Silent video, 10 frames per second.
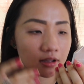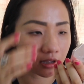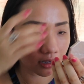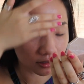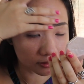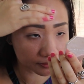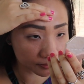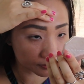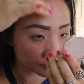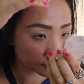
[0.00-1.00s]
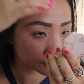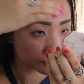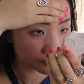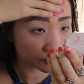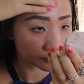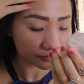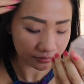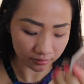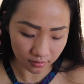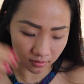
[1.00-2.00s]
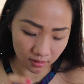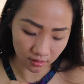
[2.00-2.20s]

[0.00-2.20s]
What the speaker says: and also it helped my